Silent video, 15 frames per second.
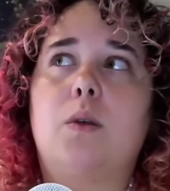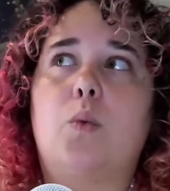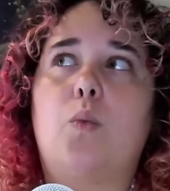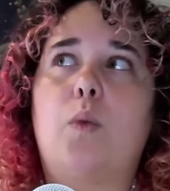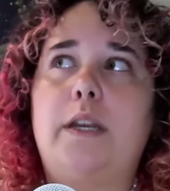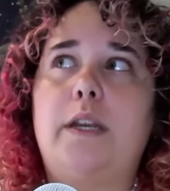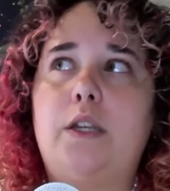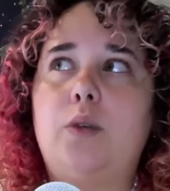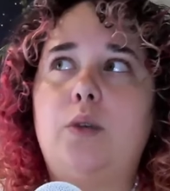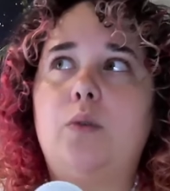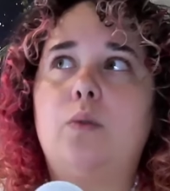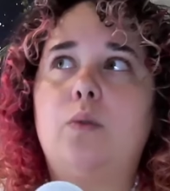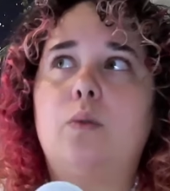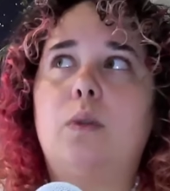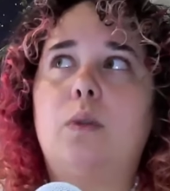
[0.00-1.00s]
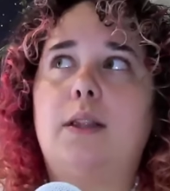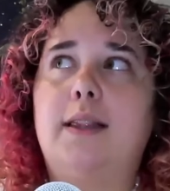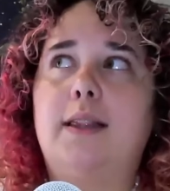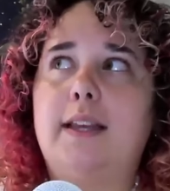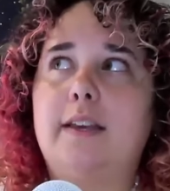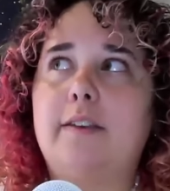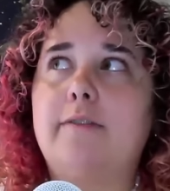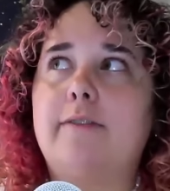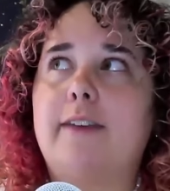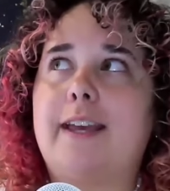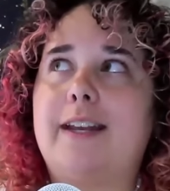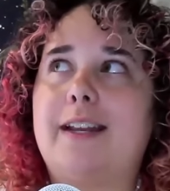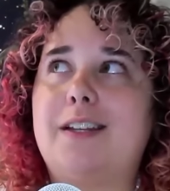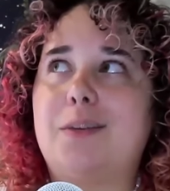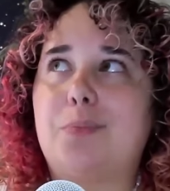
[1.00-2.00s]
When you live
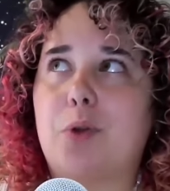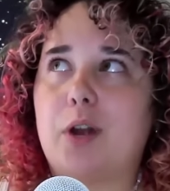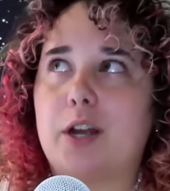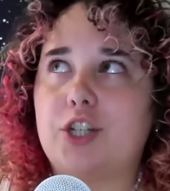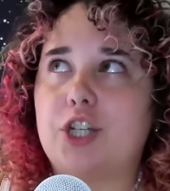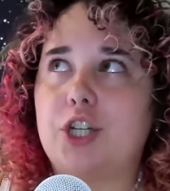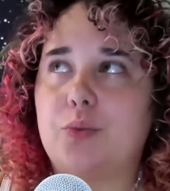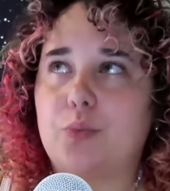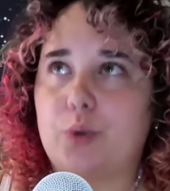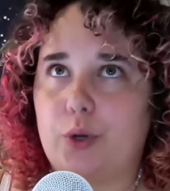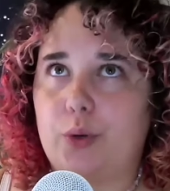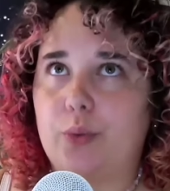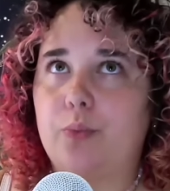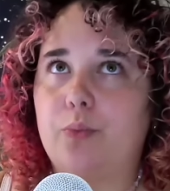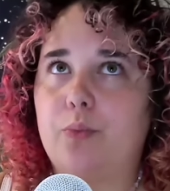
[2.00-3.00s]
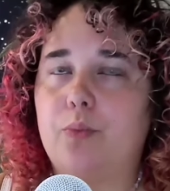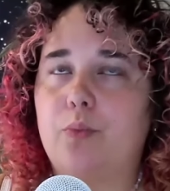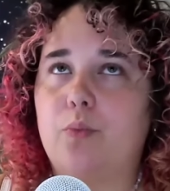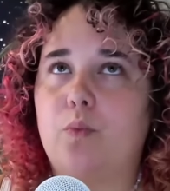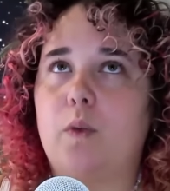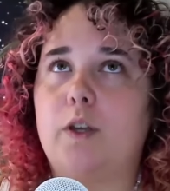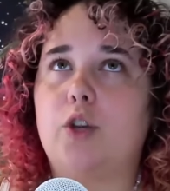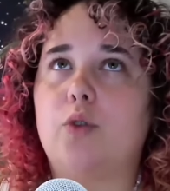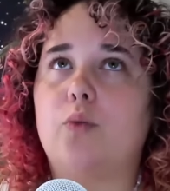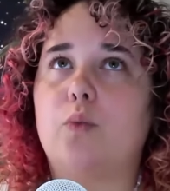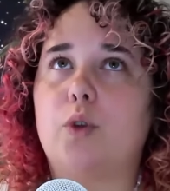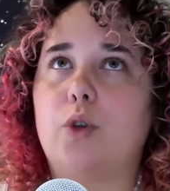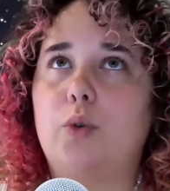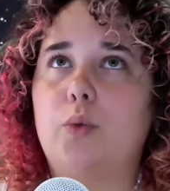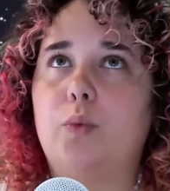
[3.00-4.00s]
in a depression room, when your
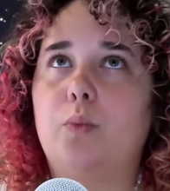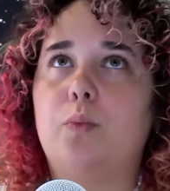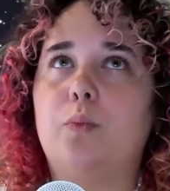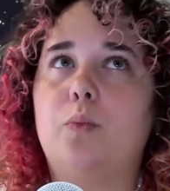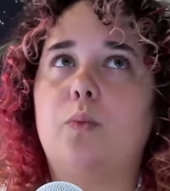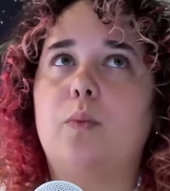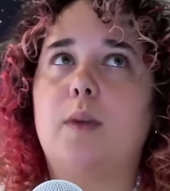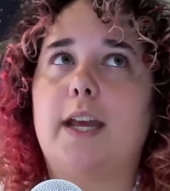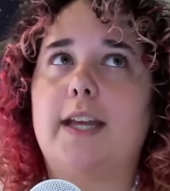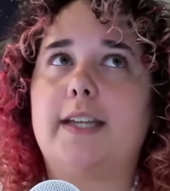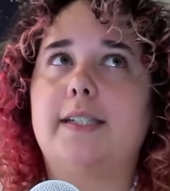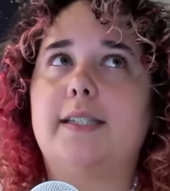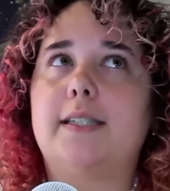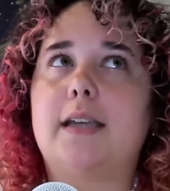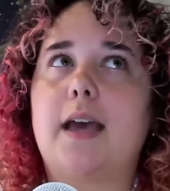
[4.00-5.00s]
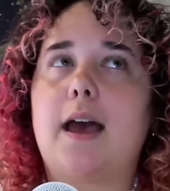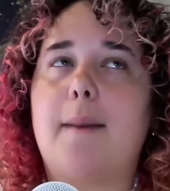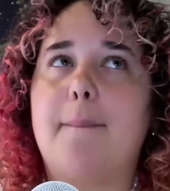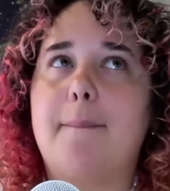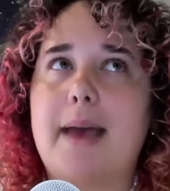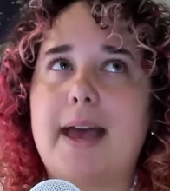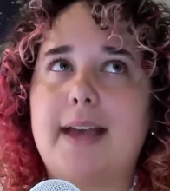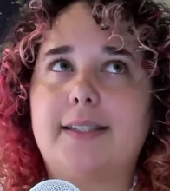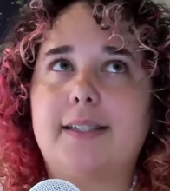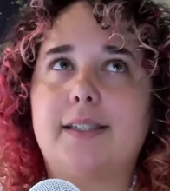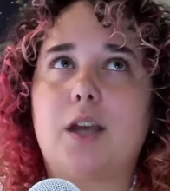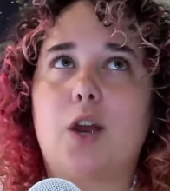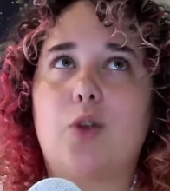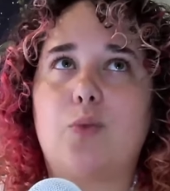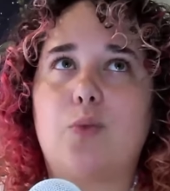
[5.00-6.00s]
room is a mess,
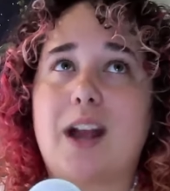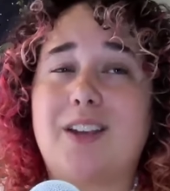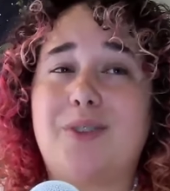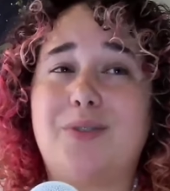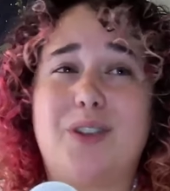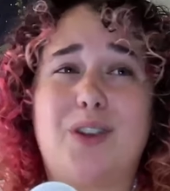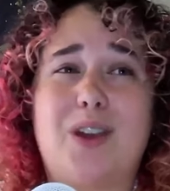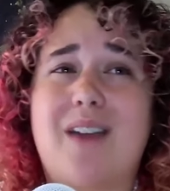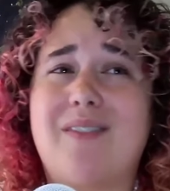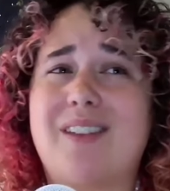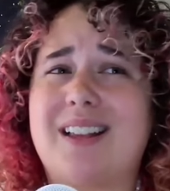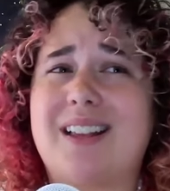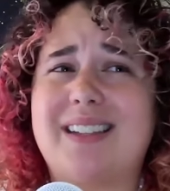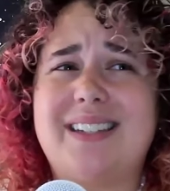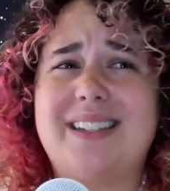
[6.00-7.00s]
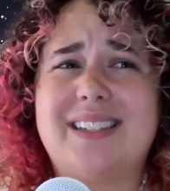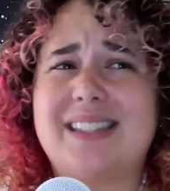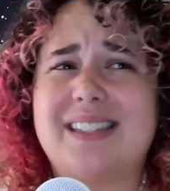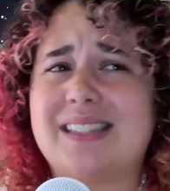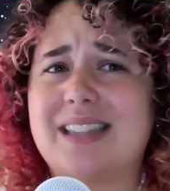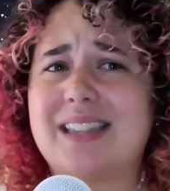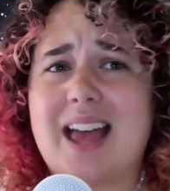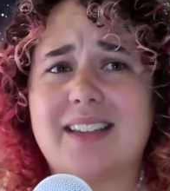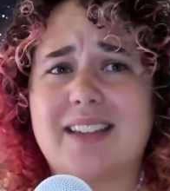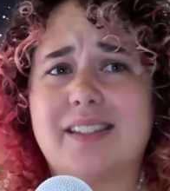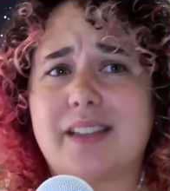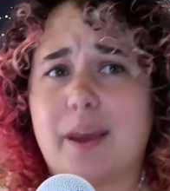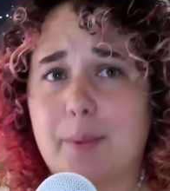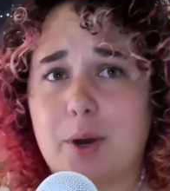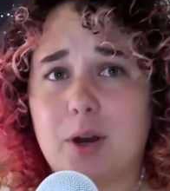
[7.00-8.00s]
a wreck, you said you haven't cleaned it since last
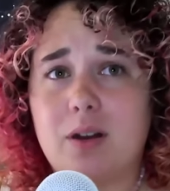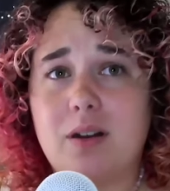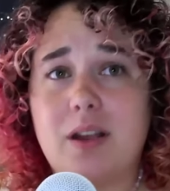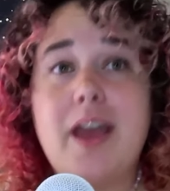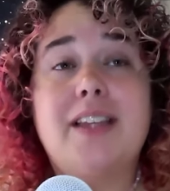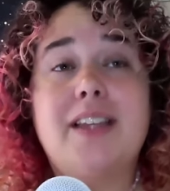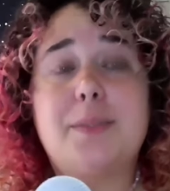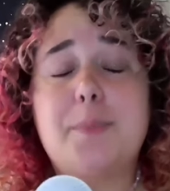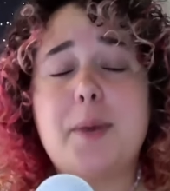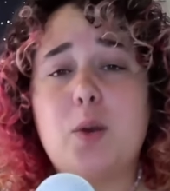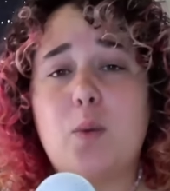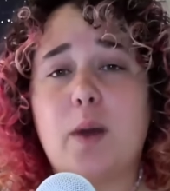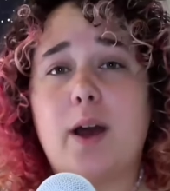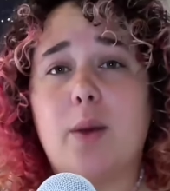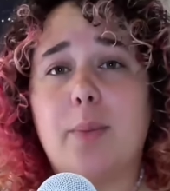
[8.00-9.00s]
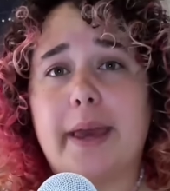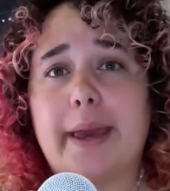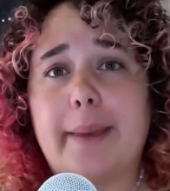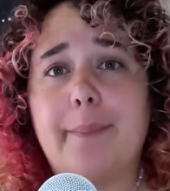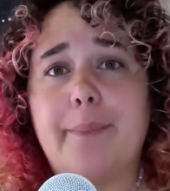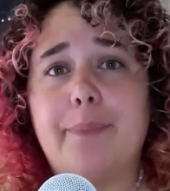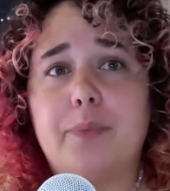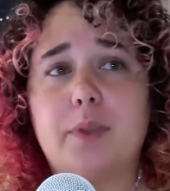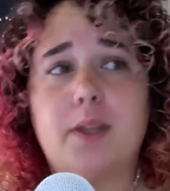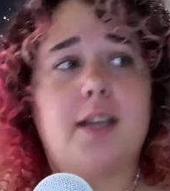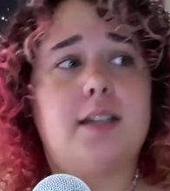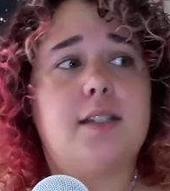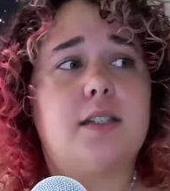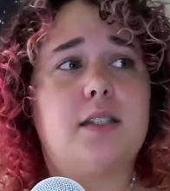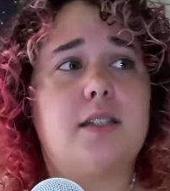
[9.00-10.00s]
summer. It's been a while, babe.
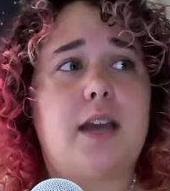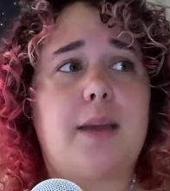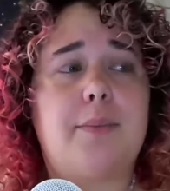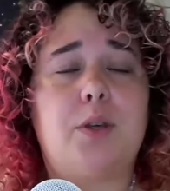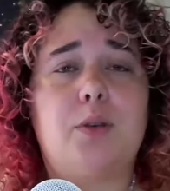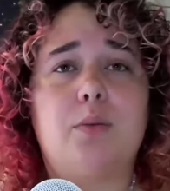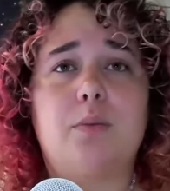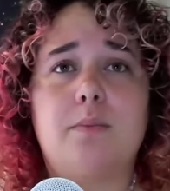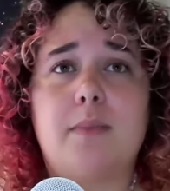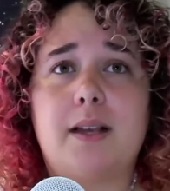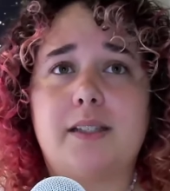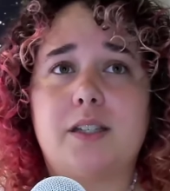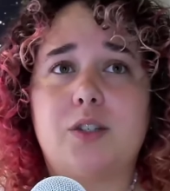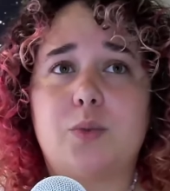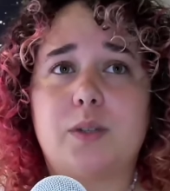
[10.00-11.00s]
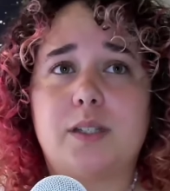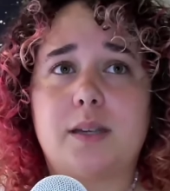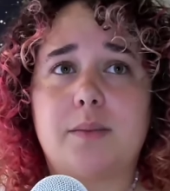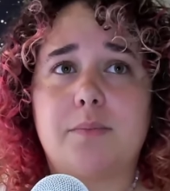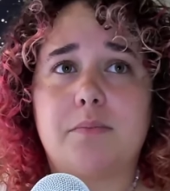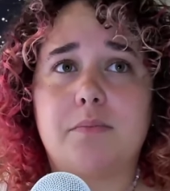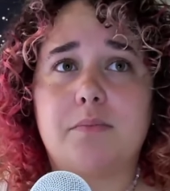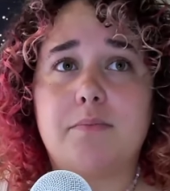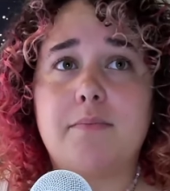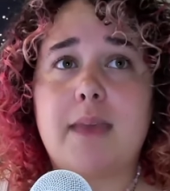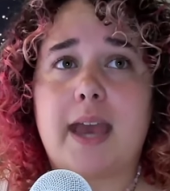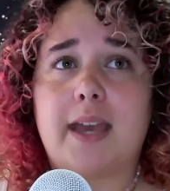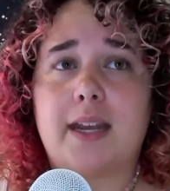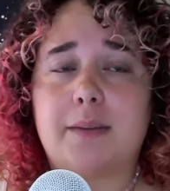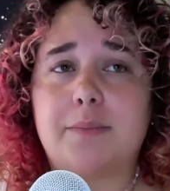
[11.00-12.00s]
Last time you message was in
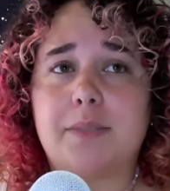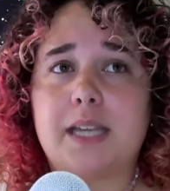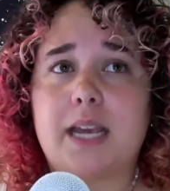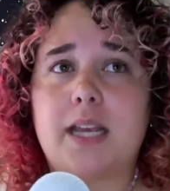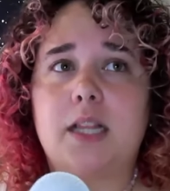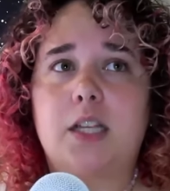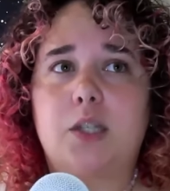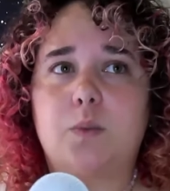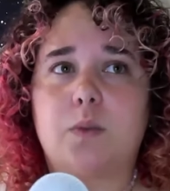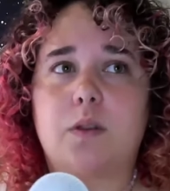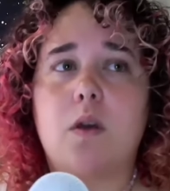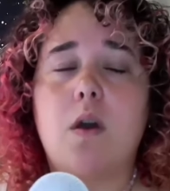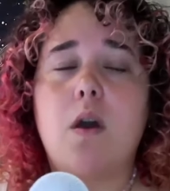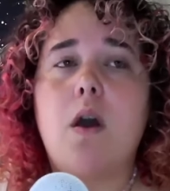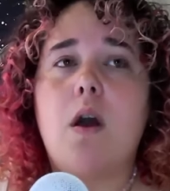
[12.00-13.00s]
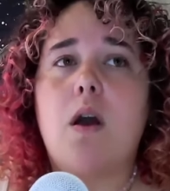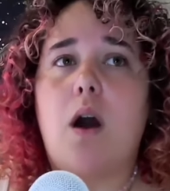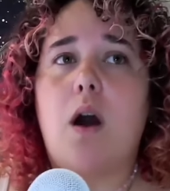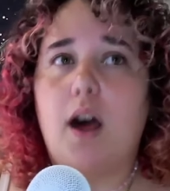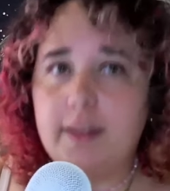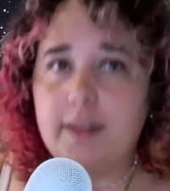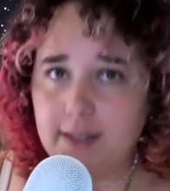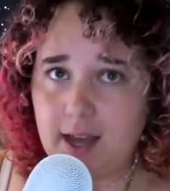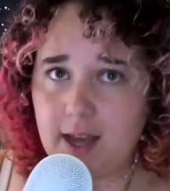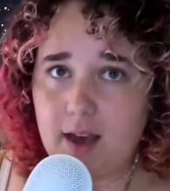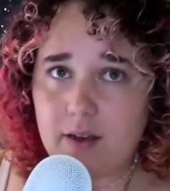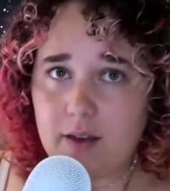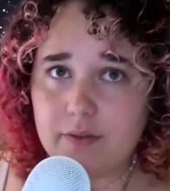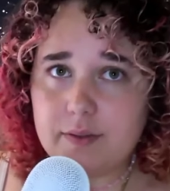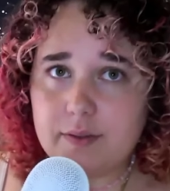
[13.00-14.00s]
May, and I'm saying this with all the
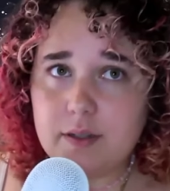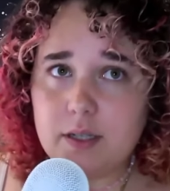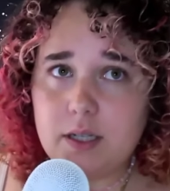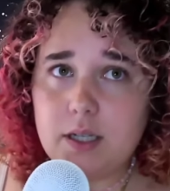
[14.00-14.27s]
love.